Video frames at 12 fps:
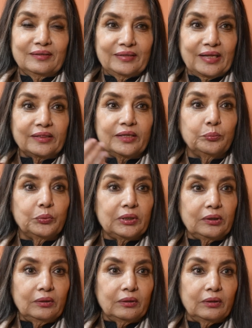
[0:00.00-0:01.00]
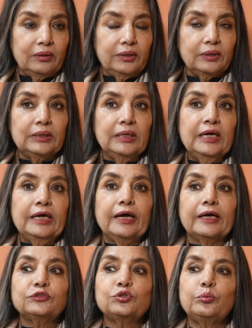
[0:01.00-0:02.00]
than they were earlier.
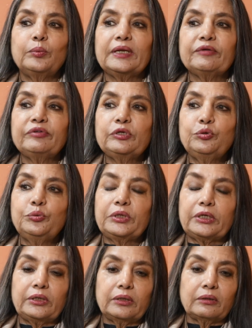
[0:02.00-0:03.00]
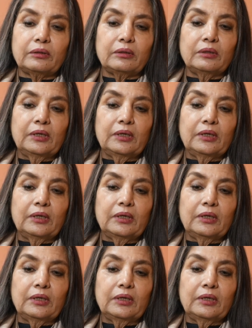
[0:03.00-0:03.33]
And so whenever you hear